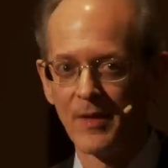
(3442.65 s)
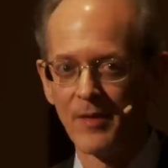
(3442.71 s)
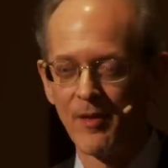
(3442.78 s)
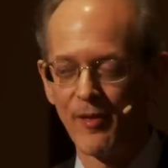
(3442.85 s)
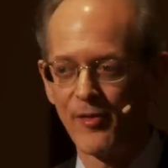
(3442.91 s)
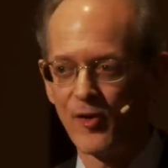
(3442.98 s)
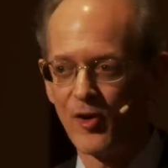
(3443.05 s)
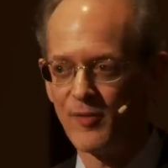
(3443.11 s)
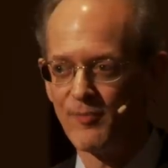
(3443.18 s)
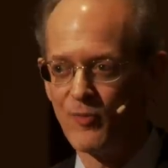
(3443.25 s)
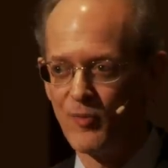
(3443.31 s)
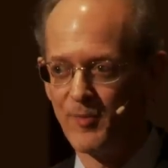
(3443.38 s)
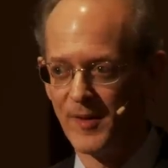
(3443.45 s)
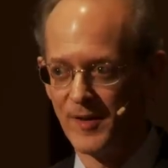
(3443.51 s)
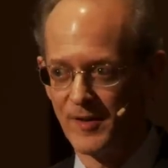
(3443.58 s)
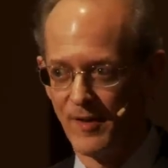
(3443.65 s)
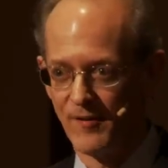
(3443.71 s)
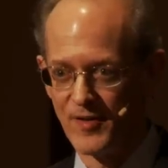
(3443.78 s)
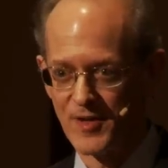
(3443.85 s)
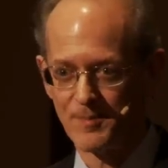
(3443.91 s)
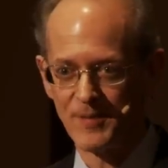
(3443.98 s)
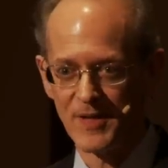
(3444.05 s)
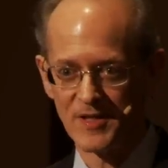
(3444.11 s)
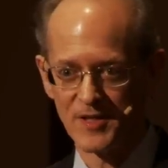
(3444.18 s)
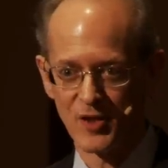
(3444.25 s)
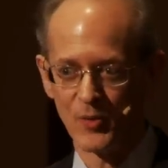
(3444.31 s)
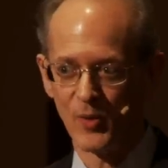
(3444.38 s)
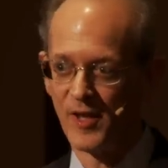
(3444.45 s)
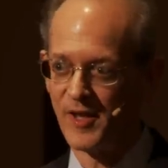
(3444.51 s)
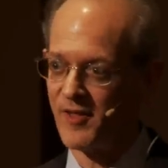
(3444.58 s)
The third movement of this piece
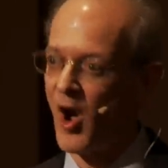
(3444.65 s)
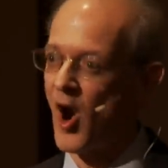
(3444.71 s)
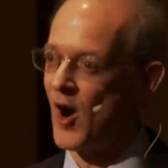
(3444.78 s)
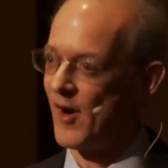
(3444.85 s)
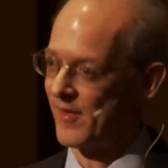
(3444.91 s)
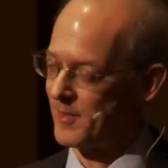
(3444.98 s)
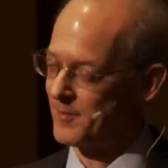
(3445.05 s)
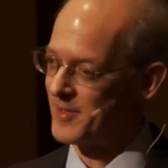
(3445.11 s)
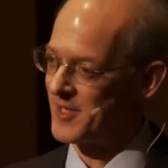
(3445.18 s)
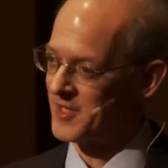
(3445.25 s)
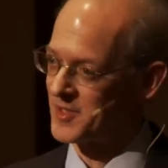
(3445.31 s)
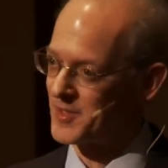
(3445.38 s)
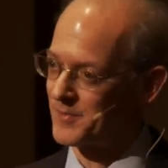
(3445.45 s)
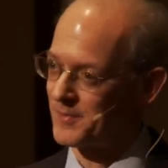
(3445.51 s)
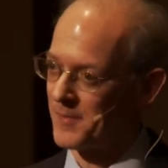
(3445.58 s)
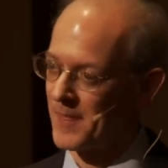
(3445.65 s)
is really the heart of the piece.